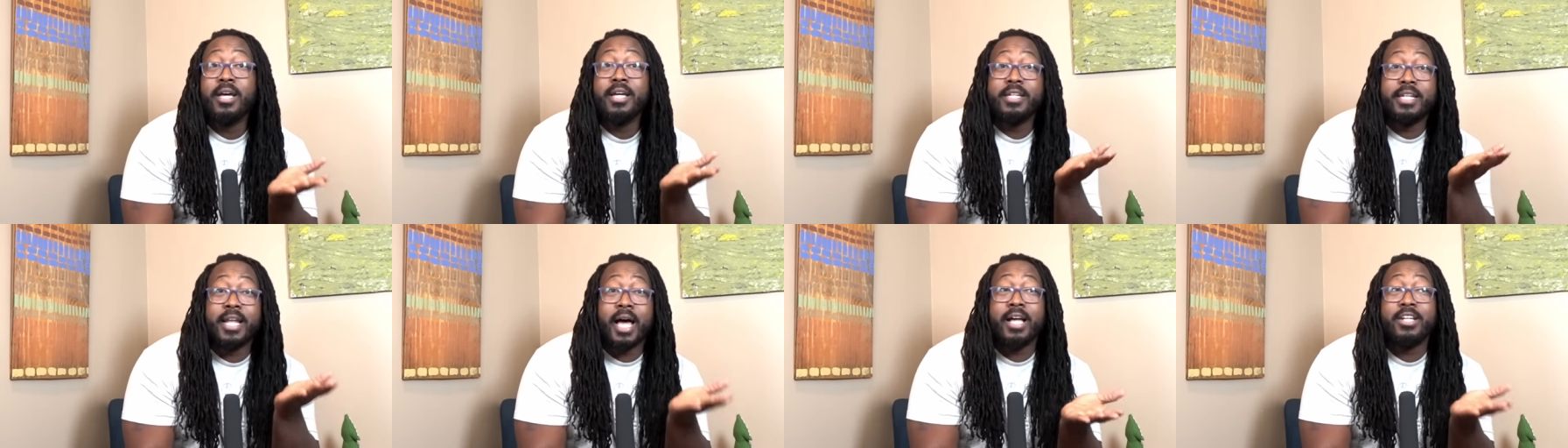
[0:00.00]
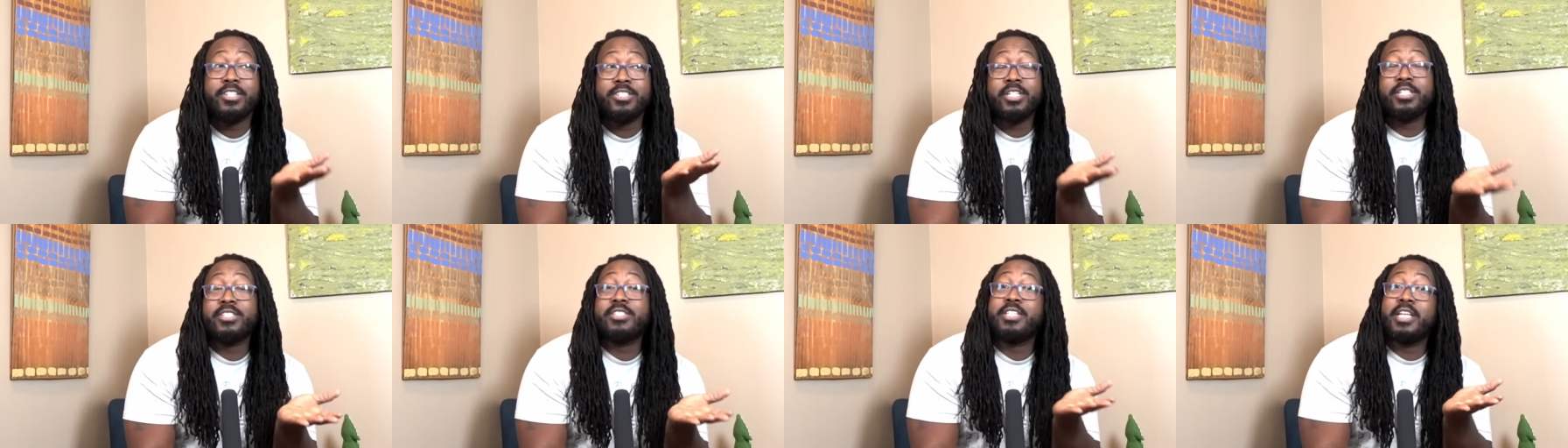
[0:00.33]
Not
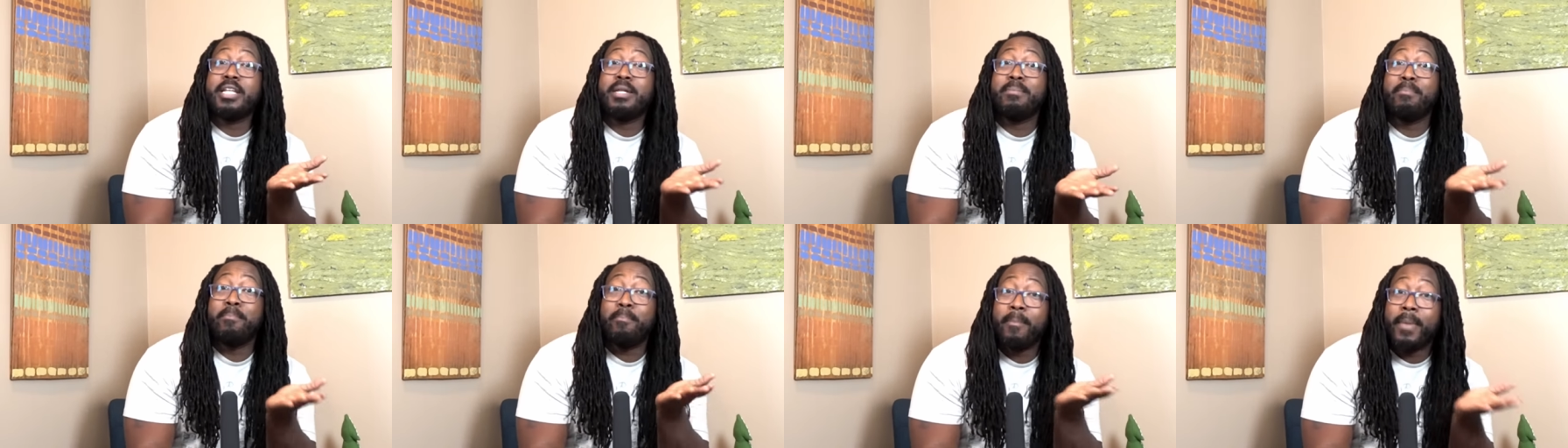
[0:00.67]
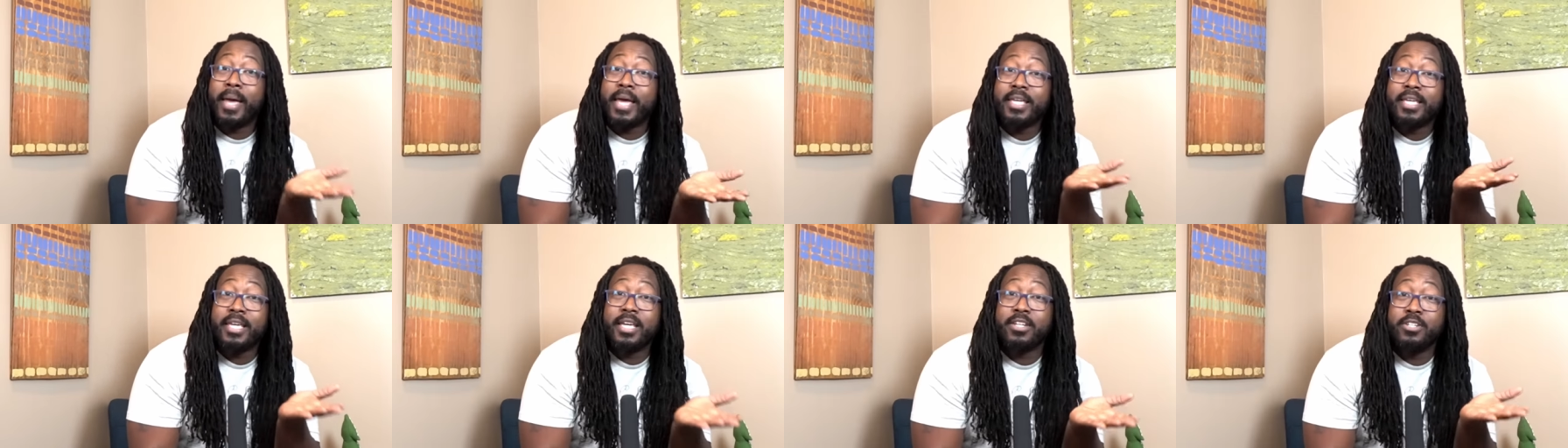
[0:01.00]
just in
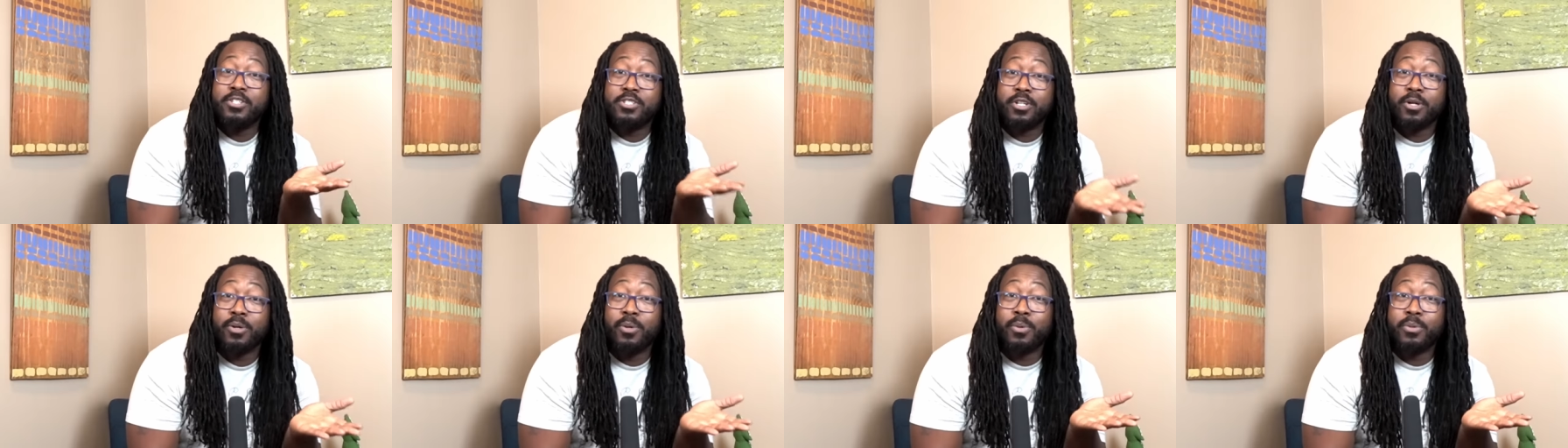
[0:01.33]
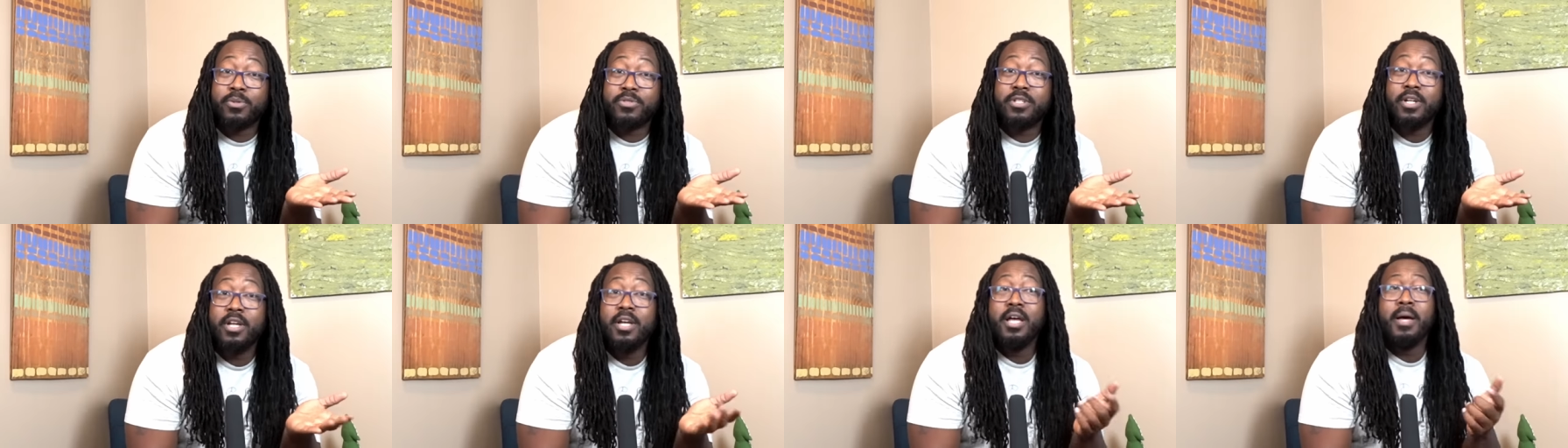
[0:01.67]
making
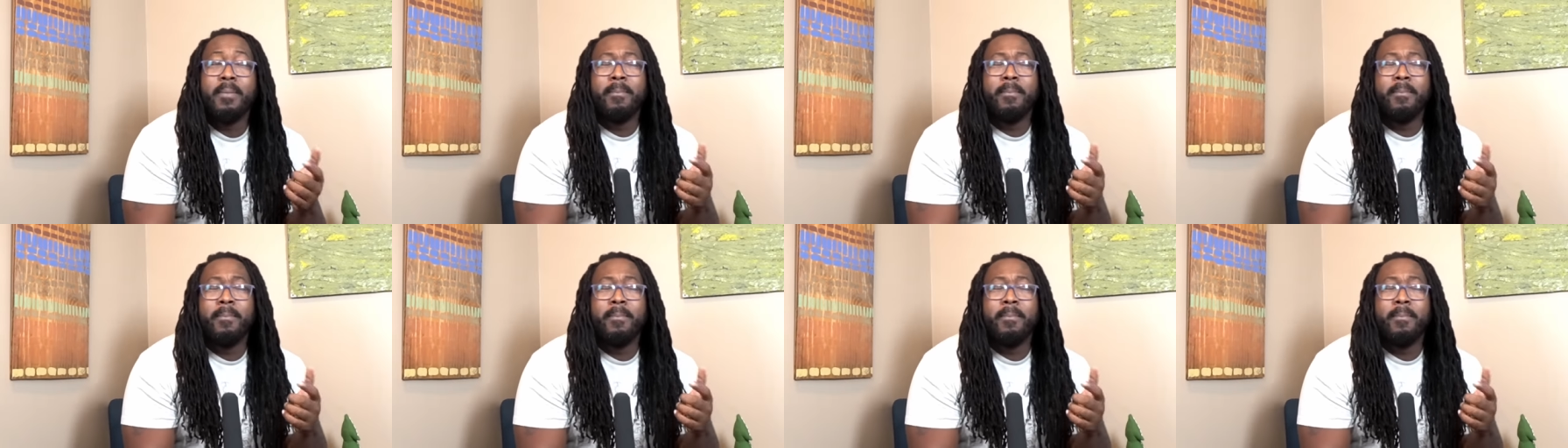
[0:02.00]
jokes,